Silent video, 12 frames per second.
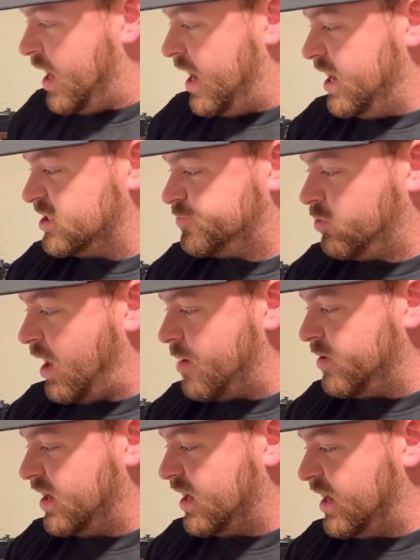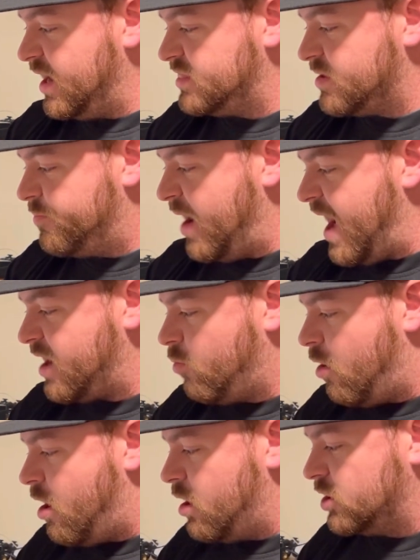it's probably going to hit the back
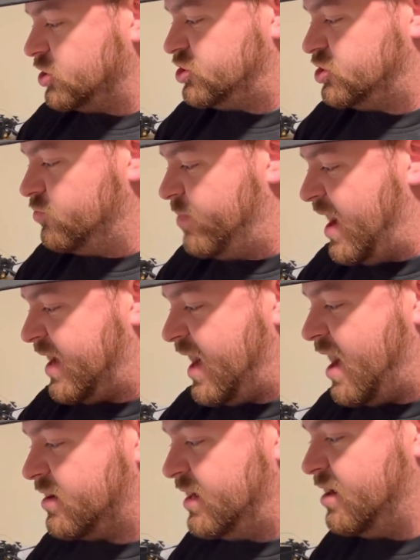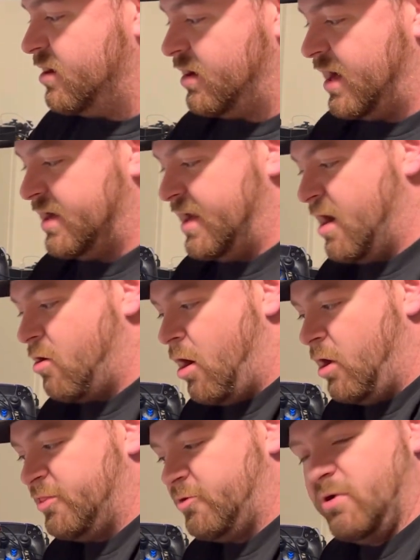wall and shoot back out here, and now
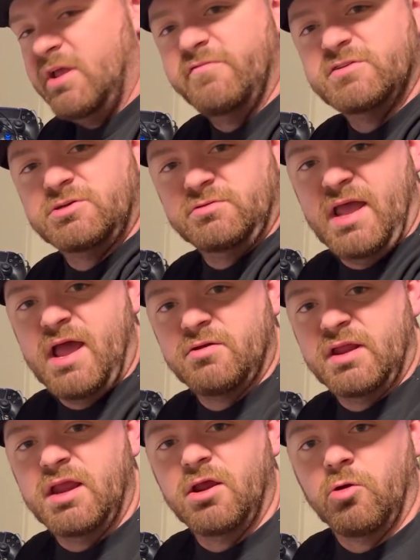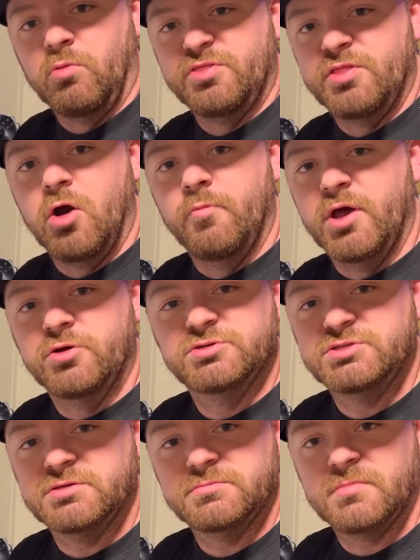all three of us are down here with no boost.
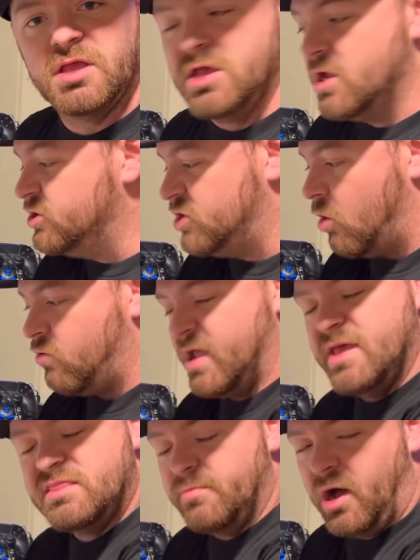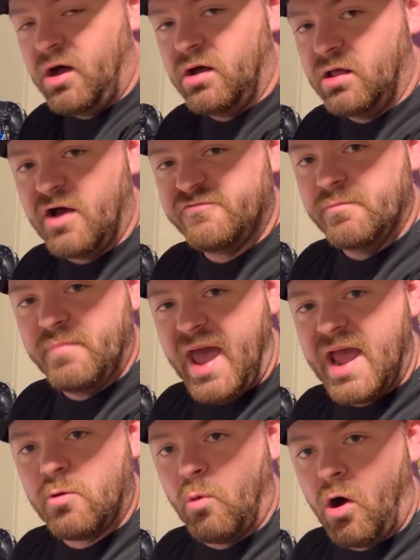Don't hit the ball off the
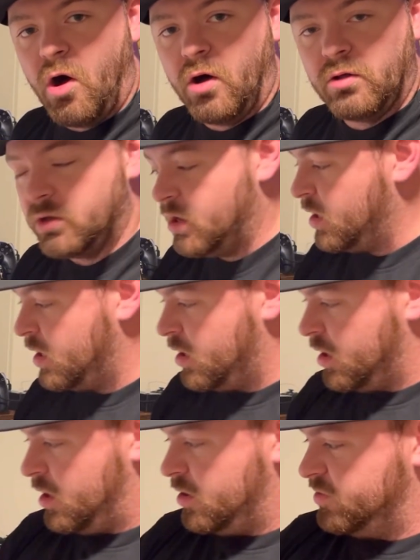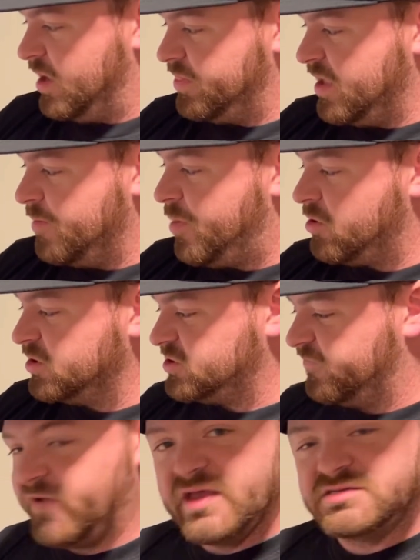back wall. Then the opponents are
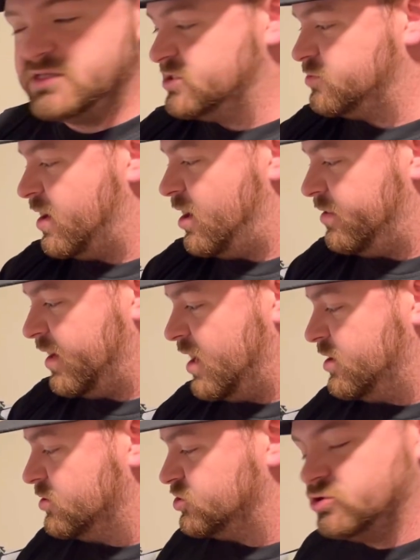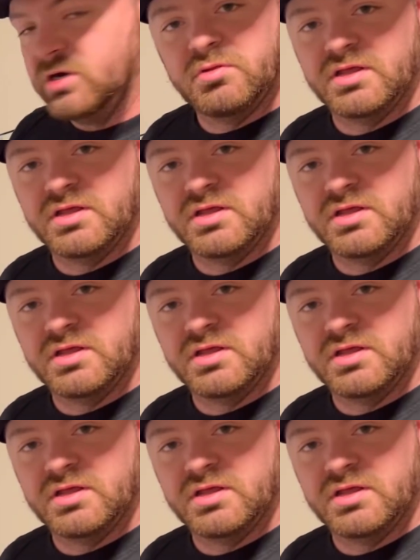faced this way. All they got to do is dribble it